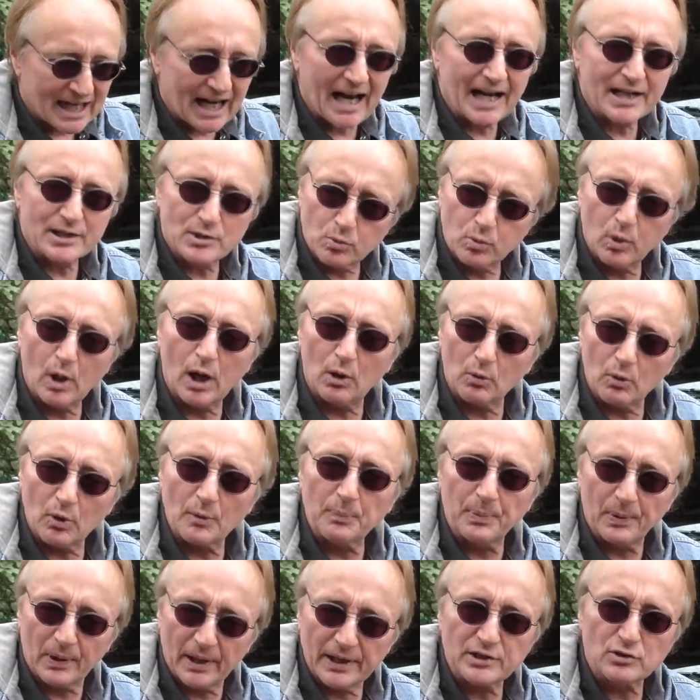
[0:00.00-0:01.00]
Guys will
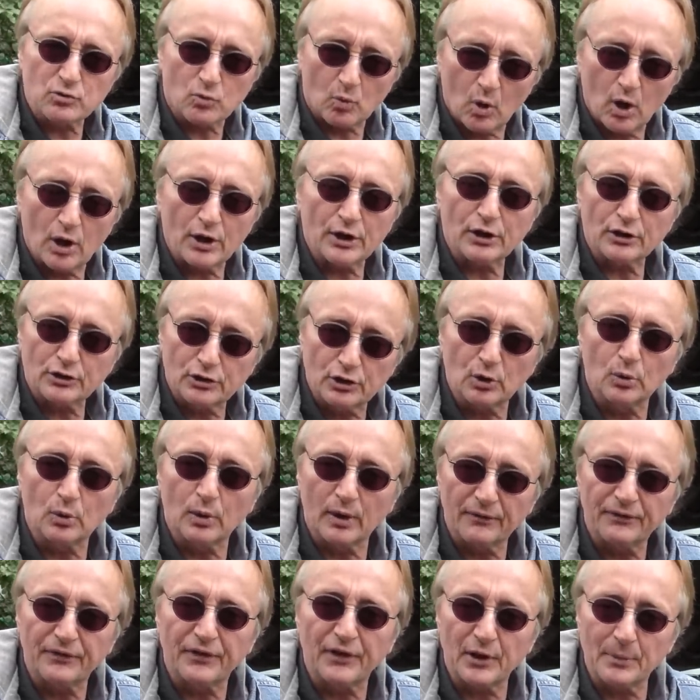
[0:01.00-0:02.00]
replace one or two
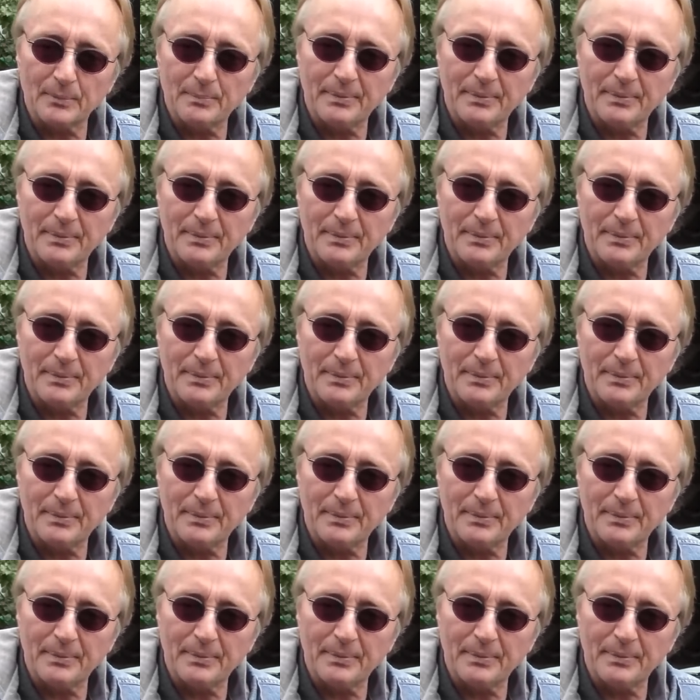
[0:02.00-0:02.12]
if they're